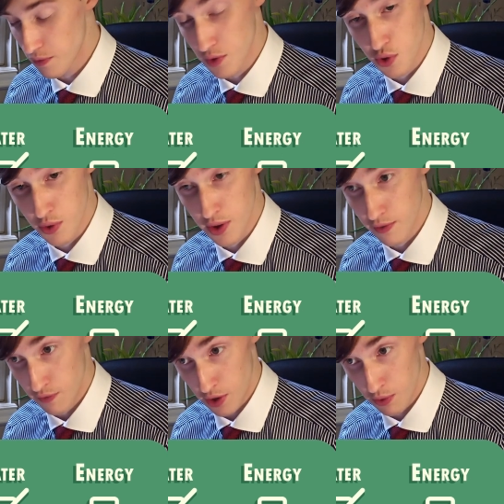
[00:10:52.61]
doing
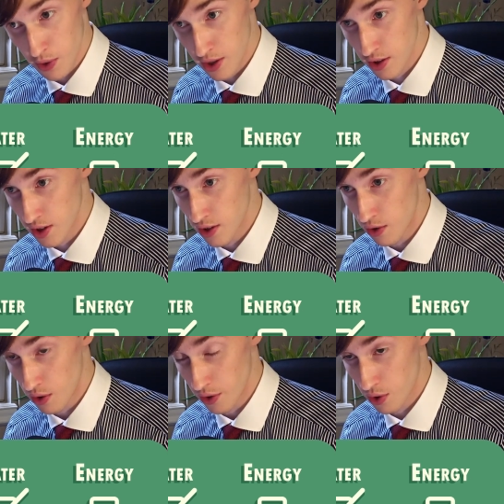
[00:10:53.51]
very well in
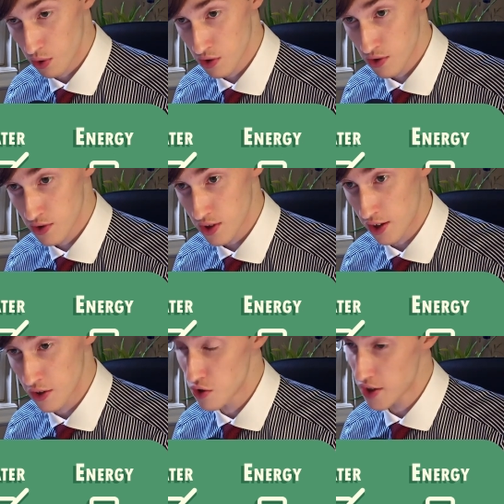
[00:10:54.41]
all their courses and
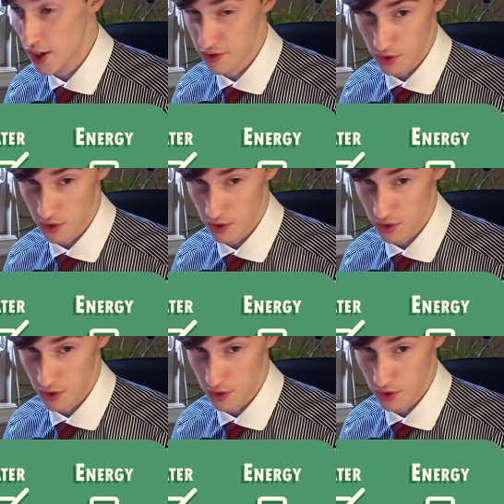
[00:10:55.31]
understands